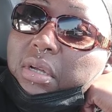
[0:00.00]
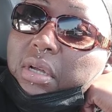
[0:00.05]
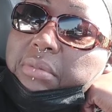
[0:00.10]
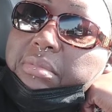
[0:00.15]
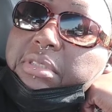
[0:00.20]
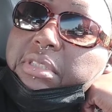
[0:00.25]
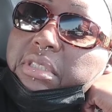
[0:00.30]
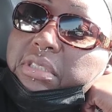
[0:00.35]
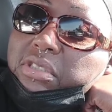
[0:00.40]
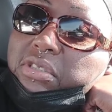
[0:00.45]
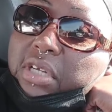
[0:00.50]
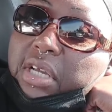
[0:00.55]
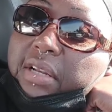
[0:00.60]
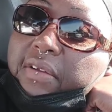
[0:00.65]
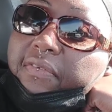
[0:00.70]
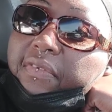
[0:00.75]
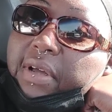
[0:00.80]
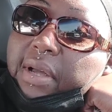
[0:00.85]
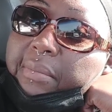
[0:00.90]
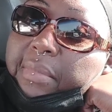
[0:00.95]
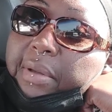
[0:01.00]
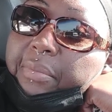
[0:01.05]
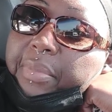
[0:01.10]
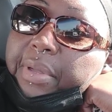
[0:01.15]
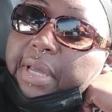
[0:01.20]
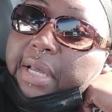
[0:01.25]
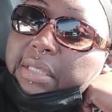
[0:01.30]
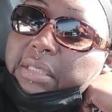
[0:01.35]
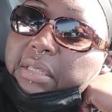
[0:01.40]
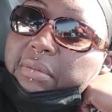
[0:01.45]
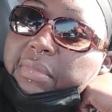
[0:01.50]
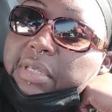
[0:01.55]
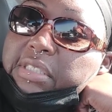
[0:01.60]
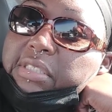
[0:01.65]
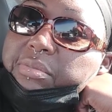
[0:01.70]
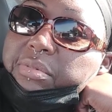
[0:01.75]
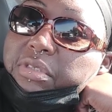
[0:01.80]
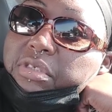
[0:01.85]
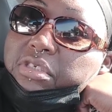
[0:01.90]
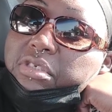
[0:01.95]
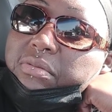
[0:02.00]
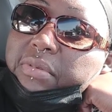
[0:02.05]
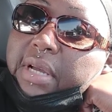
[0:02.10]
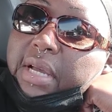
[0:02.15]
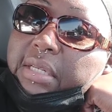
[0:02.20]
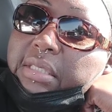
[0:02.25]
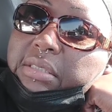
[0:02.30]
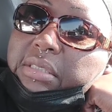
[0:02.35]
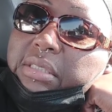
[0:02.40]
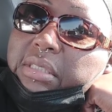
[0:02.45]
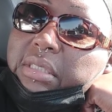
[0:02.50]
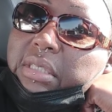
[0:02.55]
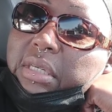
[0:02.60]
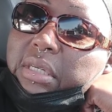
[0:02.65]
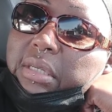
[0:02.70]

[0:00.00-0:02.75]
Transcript: I'm still trying to find my path of my spirituality.